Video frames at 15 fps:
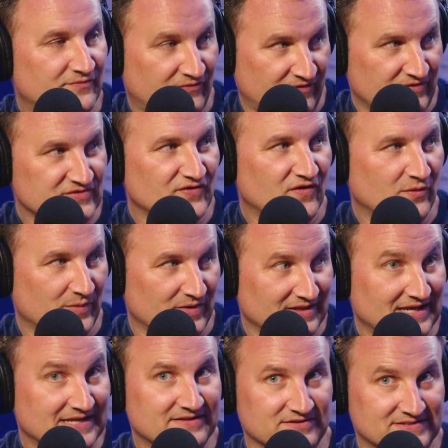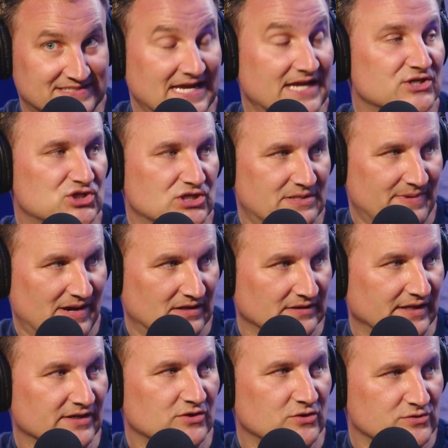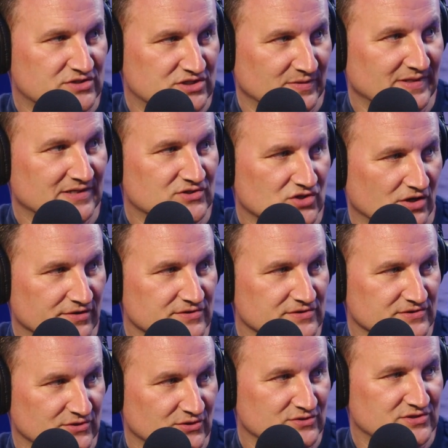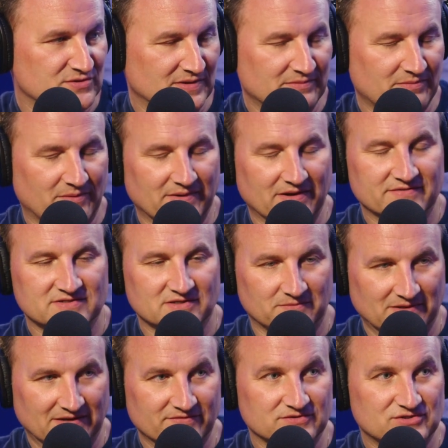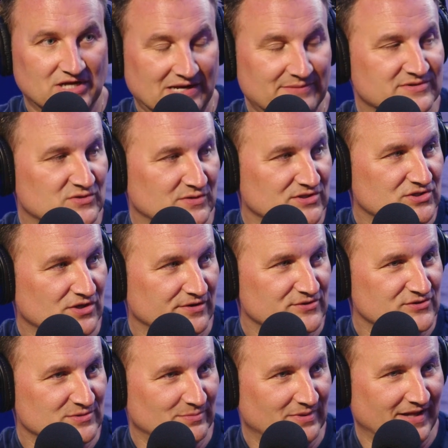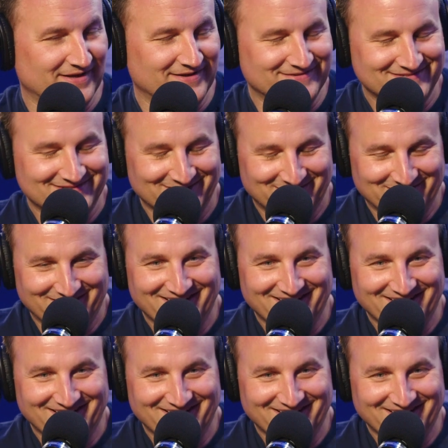first of all, we're like, there's tension about like who's doing chargers and who's doing, so whatever. Jacob was doing chargers and plates.